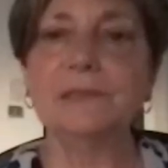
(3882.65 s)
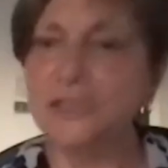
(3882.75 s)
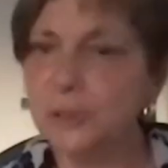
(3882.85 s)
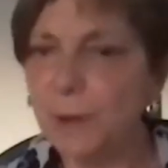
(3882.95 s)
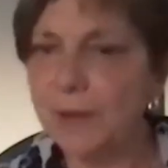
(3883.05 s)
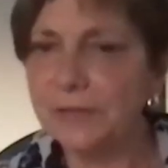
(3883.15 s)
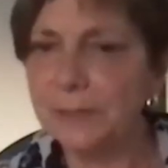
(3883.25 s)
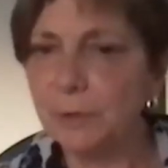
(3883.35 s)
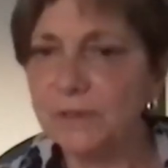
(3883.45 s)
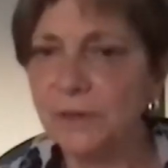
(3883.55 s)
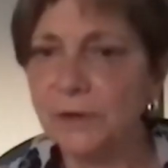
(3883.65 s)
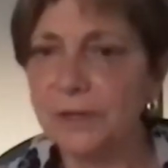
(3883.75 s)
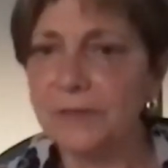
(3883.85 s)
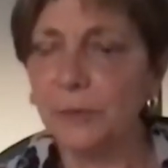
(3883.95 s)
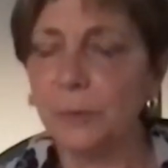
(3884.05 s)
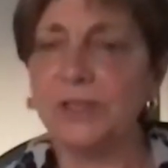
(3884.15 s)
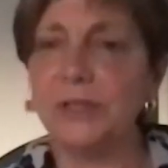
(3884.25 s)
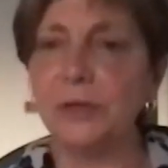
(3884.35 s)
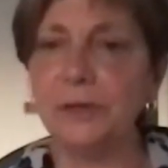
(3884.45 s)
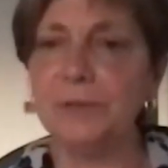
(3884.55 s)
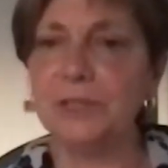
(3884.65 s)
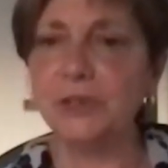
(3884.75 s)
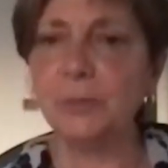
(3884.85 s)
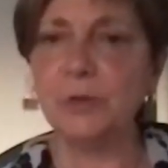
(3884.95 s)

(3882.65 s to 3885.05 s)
Do you have any books, Artie, that are really good picture